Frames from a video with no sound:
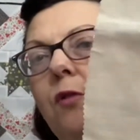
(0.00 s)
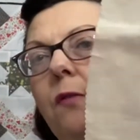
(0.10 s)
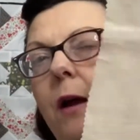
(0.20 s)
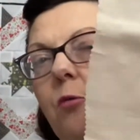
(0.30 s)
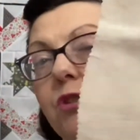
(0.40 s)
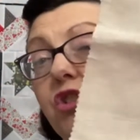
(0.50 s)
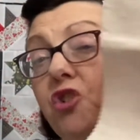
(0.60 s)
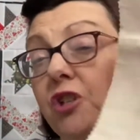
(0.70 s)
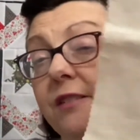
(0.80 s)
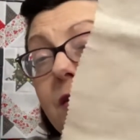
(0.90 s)
that was
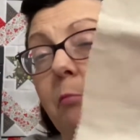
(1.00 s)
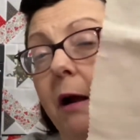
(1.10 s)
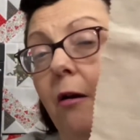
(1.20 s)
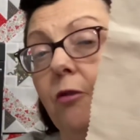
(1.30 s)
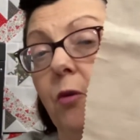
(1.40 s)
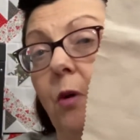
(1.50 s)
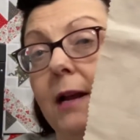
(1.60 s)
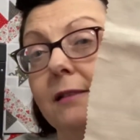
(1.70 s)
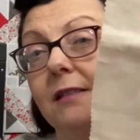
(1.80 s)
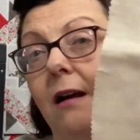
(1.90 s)
just about the
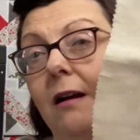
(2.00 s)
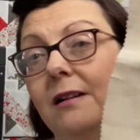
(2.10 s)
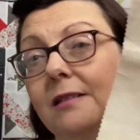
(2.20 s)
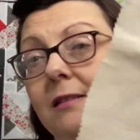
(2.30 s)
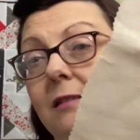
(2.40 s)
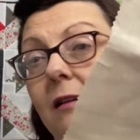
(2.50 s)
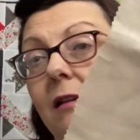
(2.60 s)
right size.